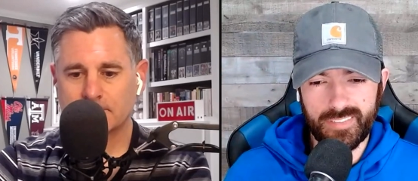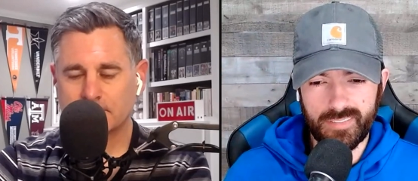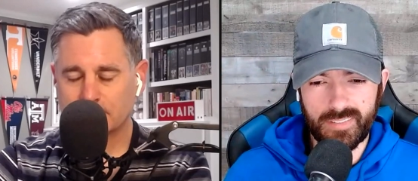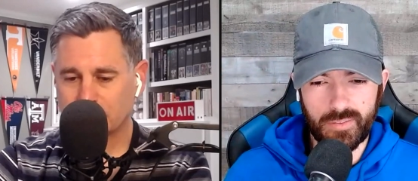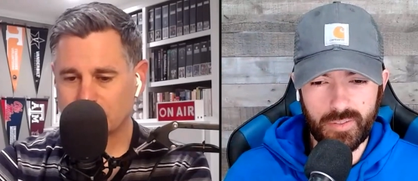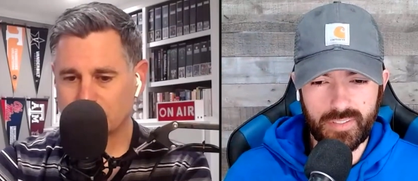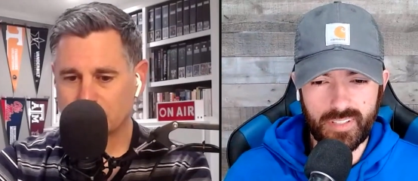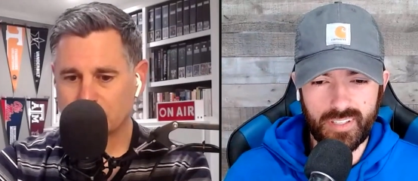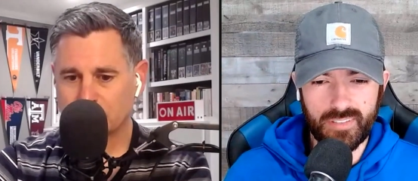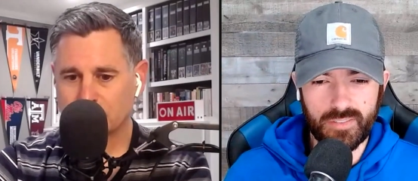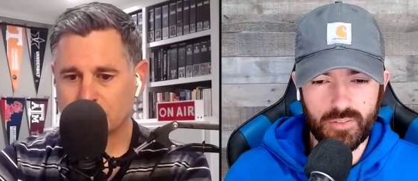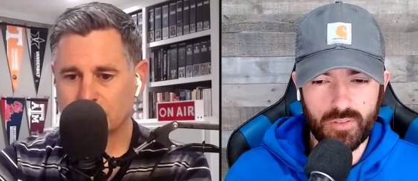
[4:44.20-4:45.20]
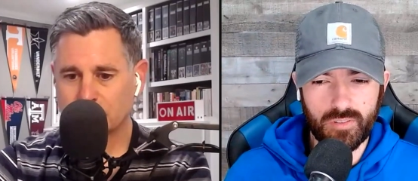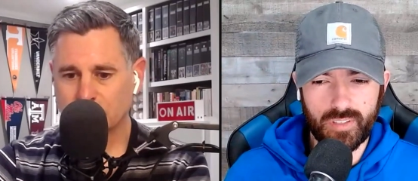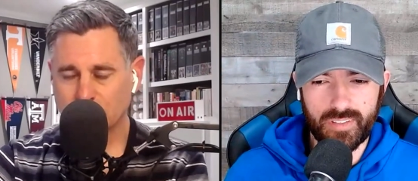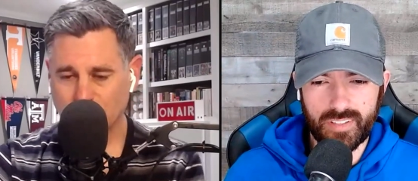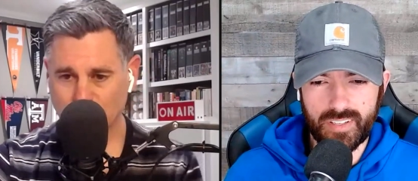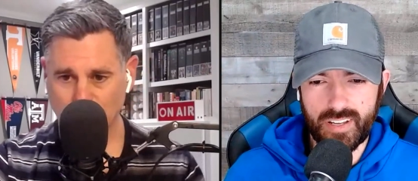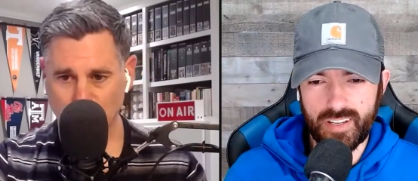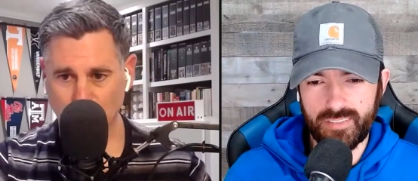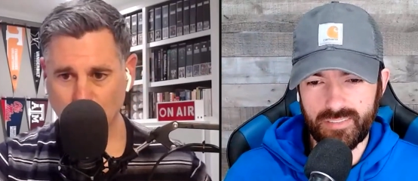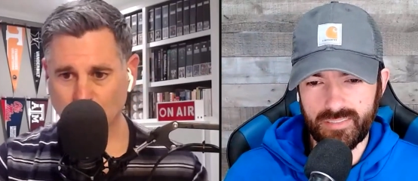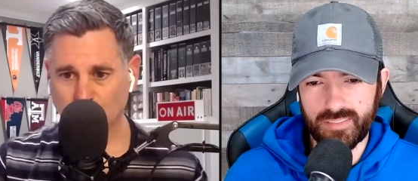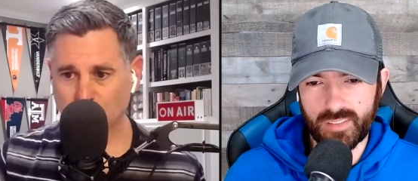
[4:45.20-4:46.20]
Speaker 1: like we said, if you just look at the net
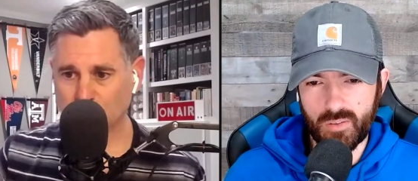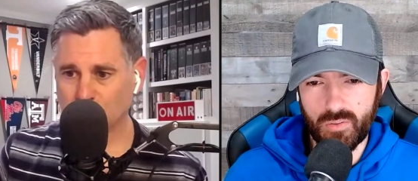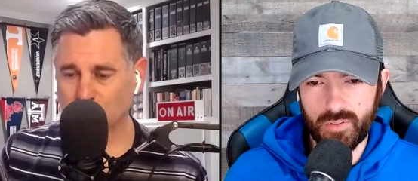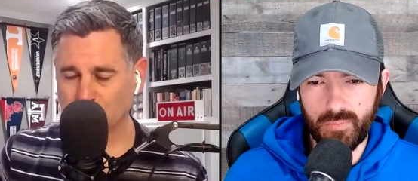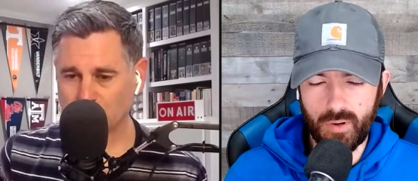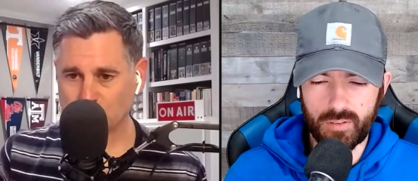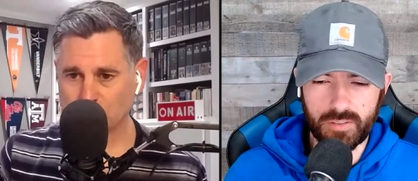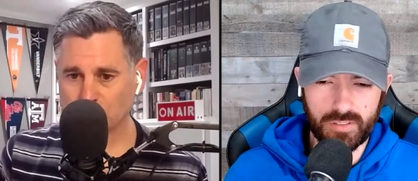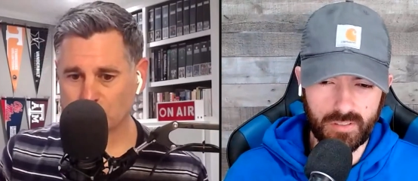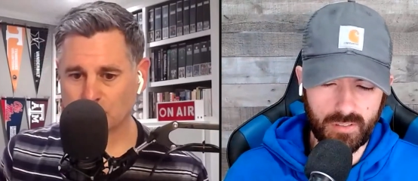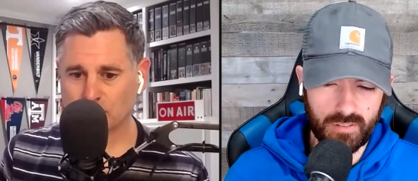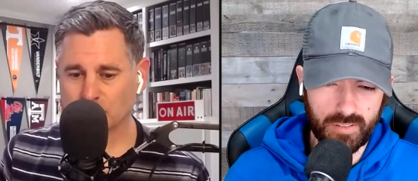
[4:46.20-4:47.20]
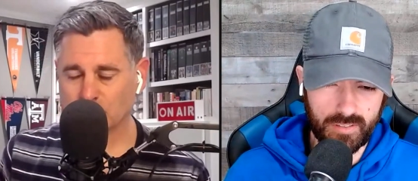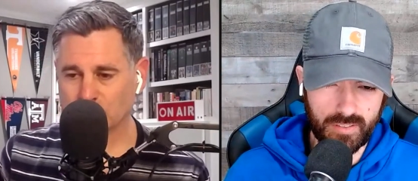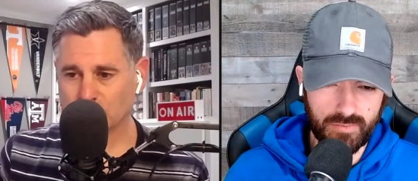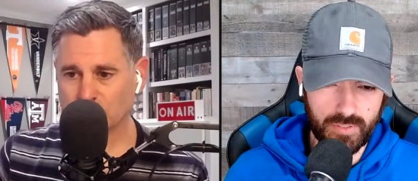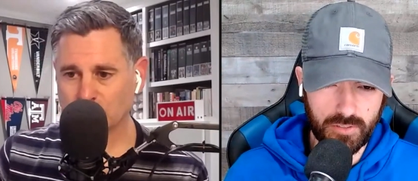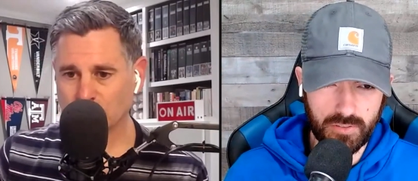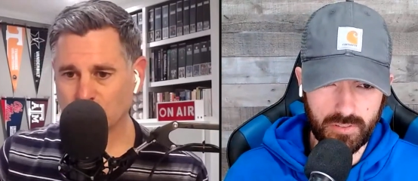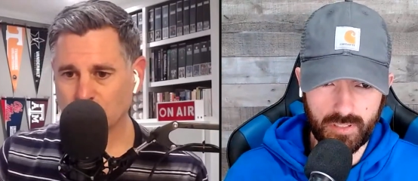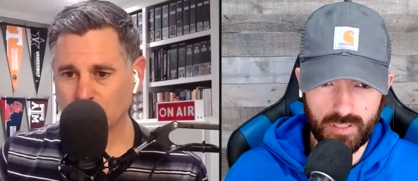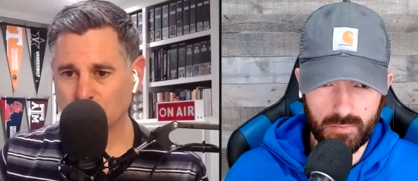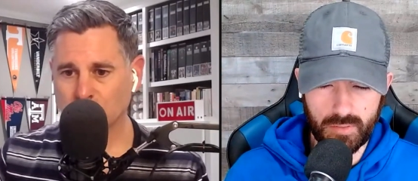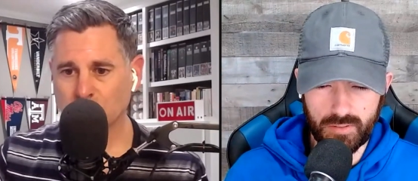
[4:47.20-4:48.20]
scoring margin, all the efficiency
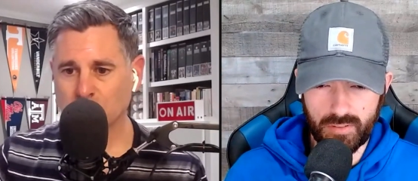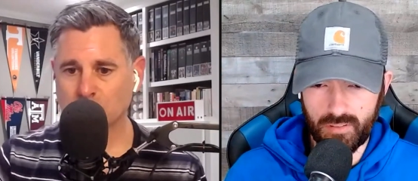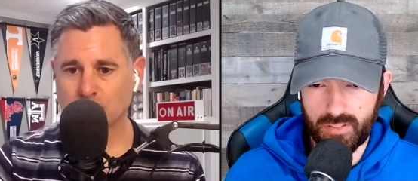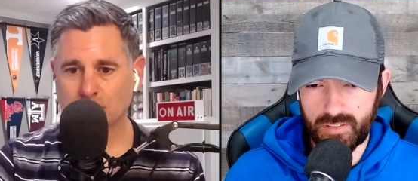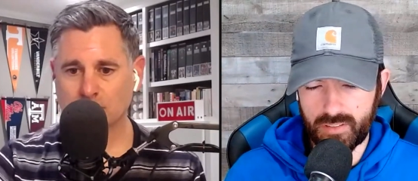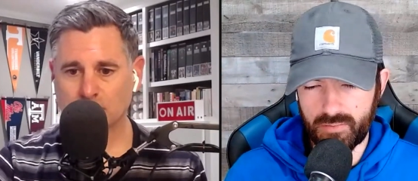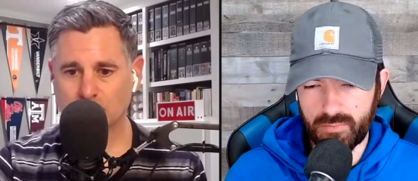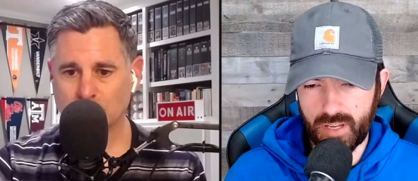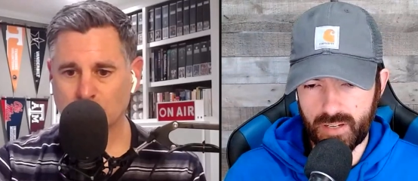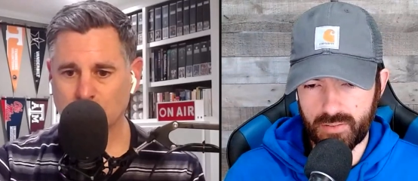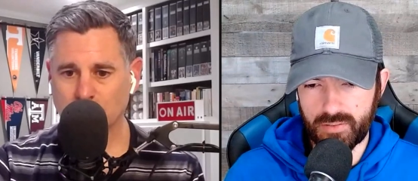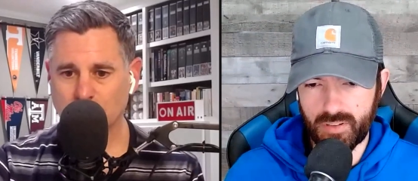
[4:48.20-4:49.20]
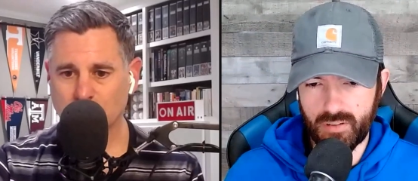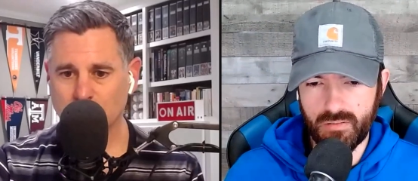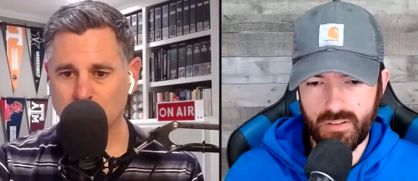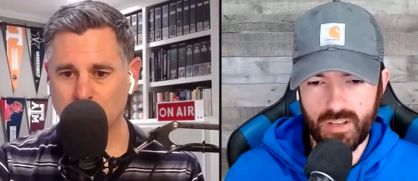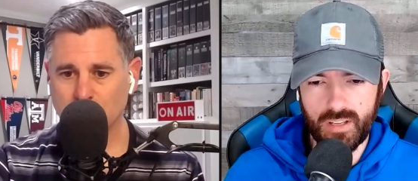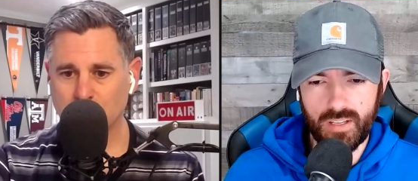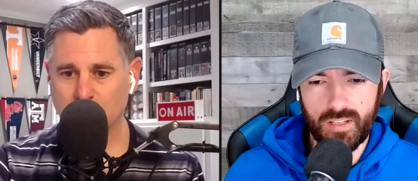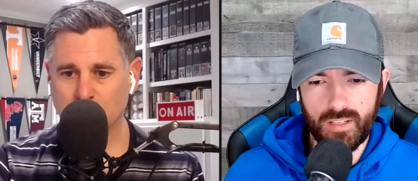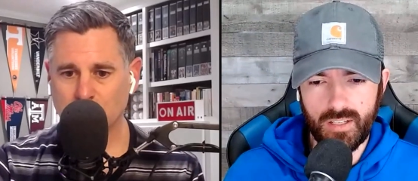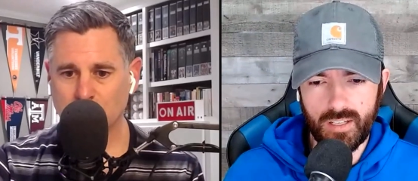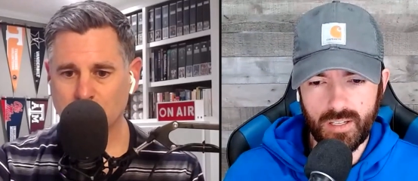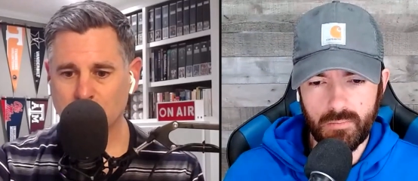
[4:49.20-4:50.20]
numbers, all that stuff matters. So,
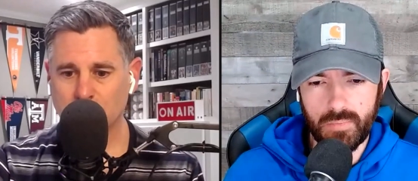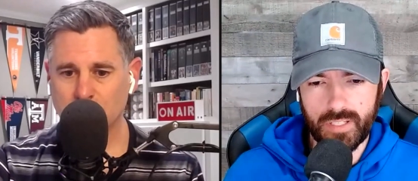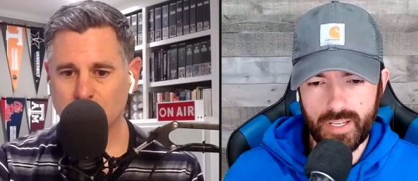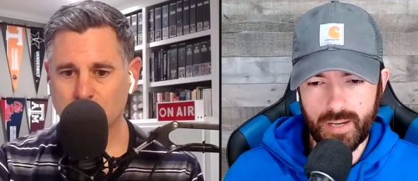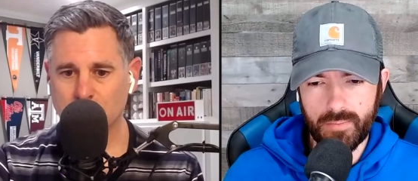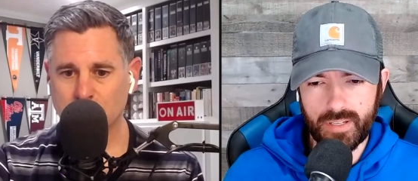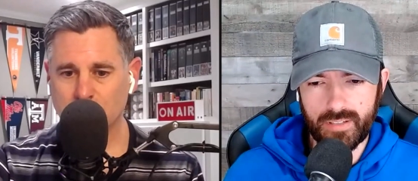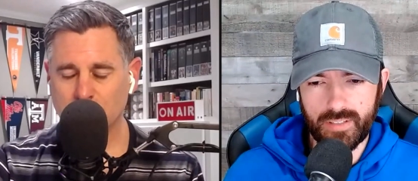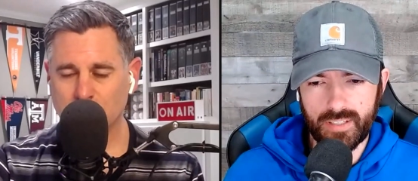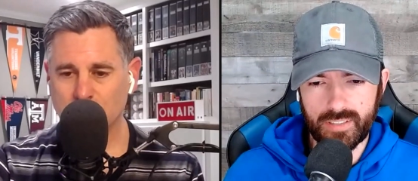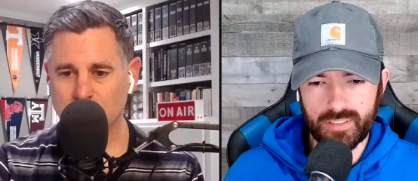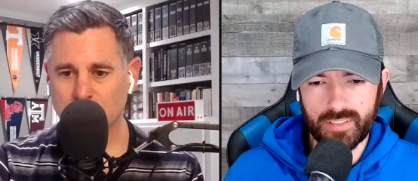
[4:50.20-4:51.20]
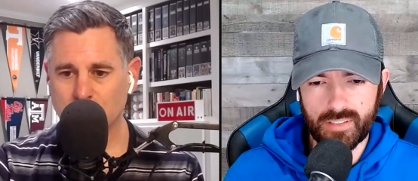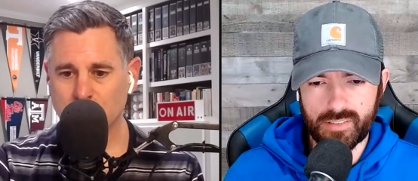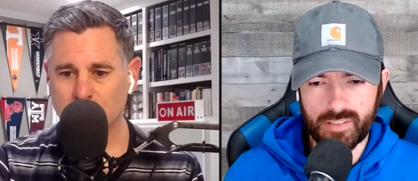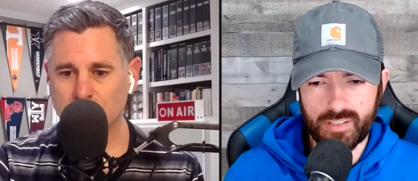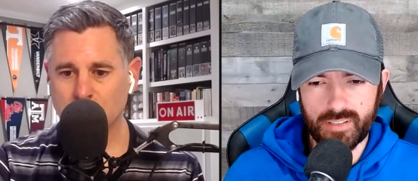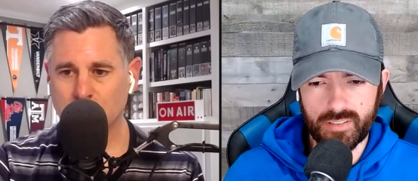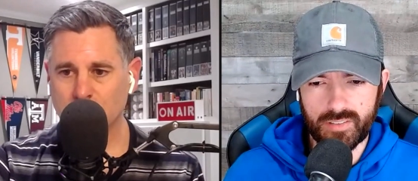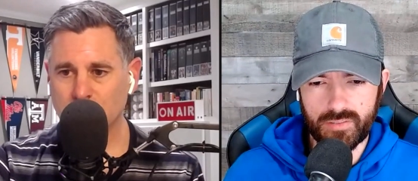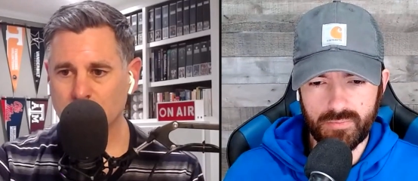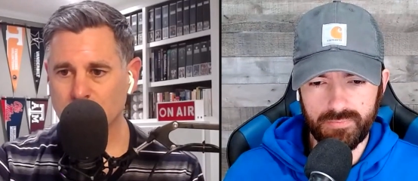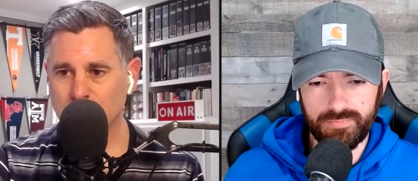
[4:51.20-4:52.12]
but yeah, I mean, I think Tennessee is,